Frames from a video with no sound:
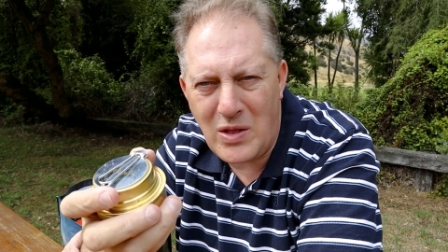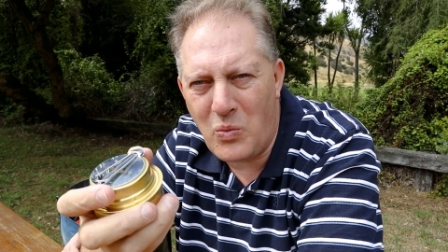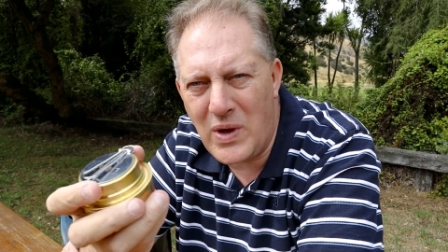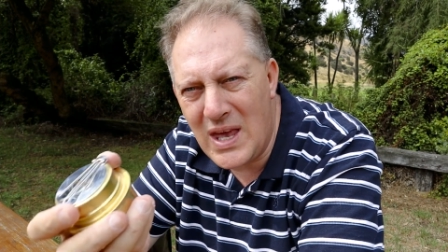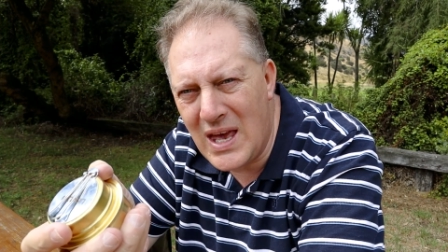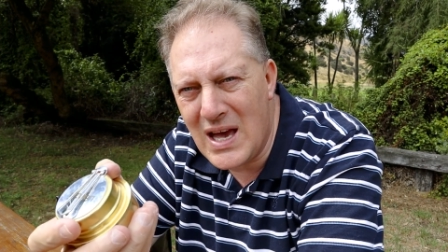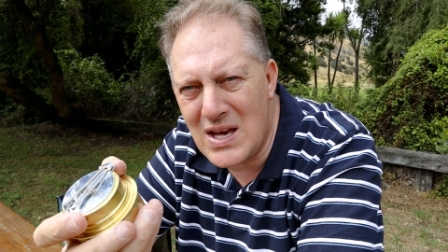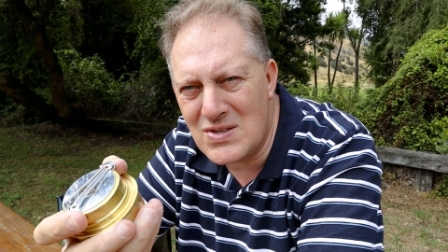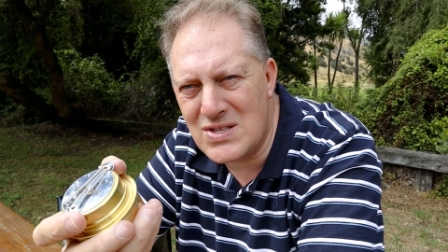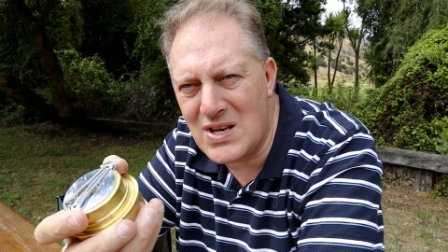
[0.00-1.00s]

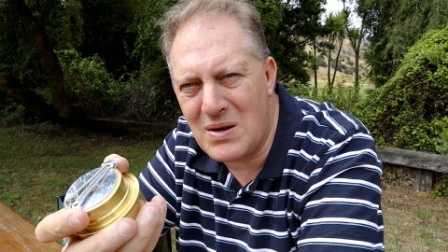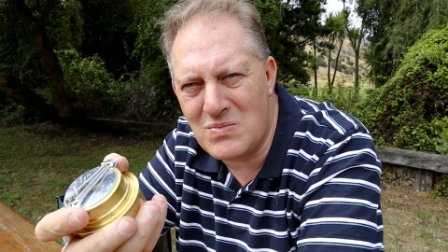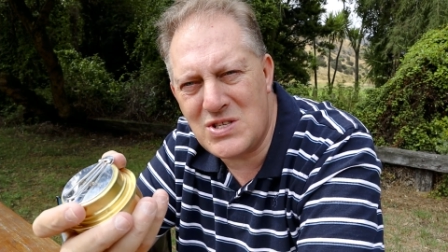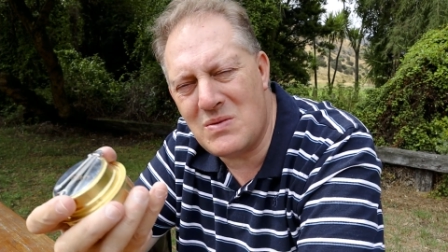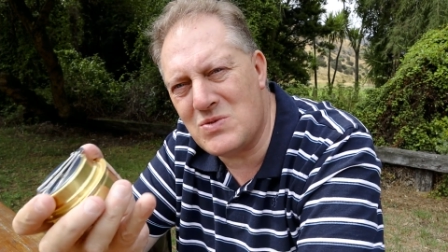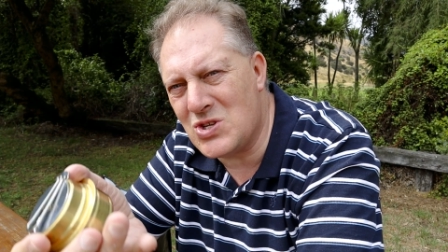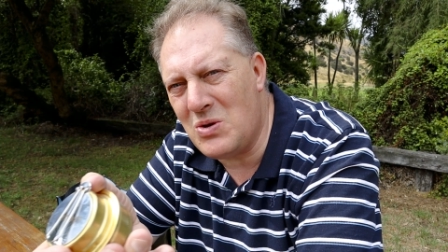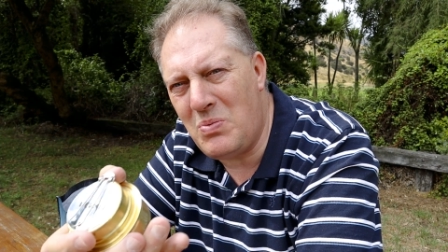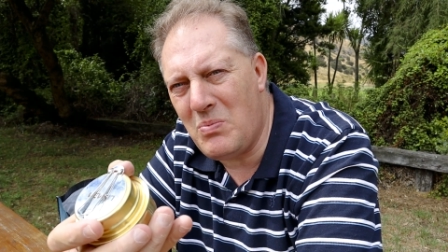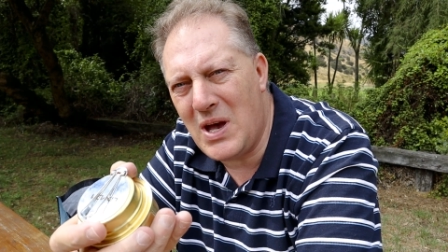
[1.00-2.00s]
Warehouse. Some
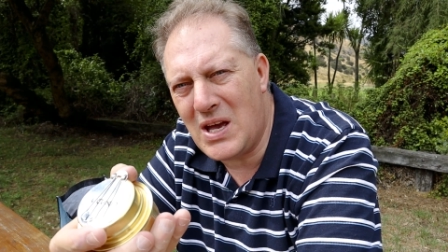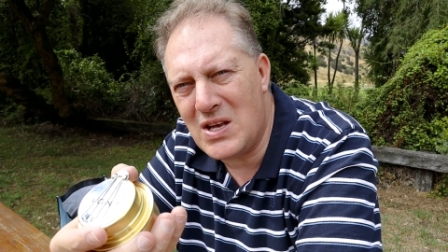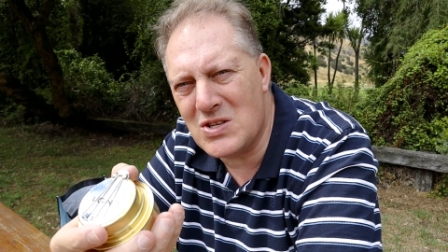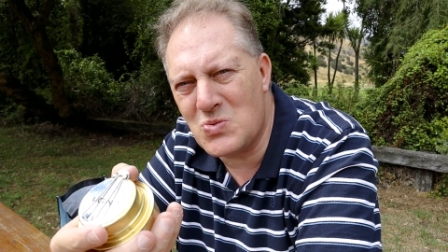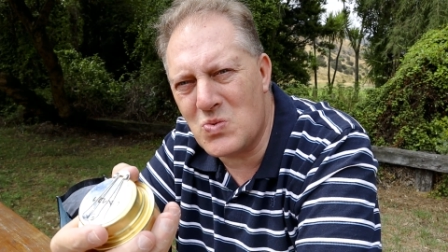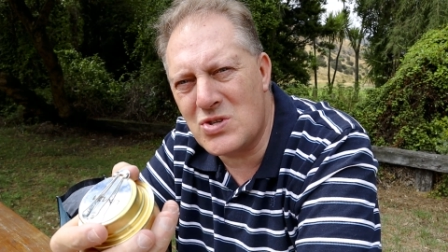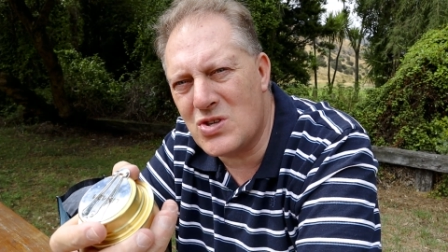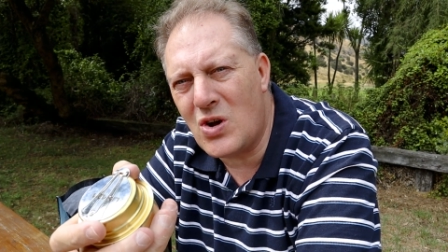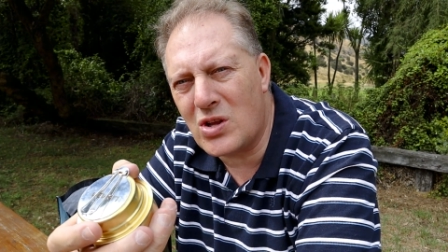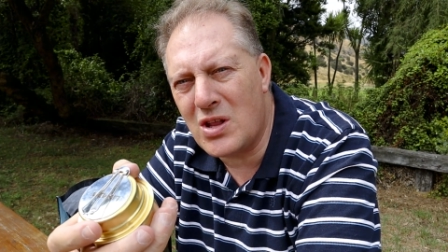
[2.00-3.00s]
supermarkets will
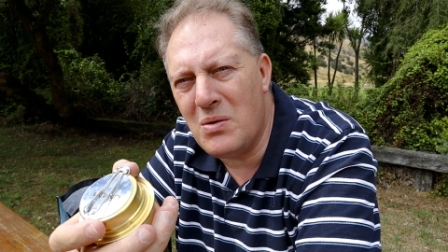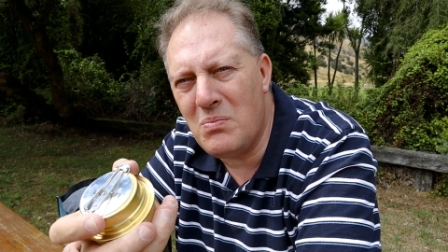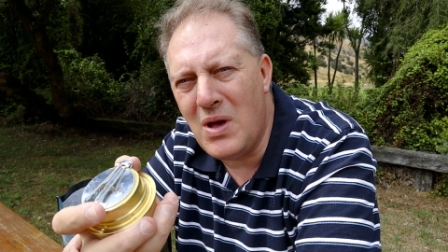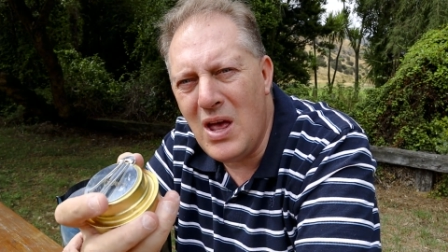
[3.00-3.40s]
stock them.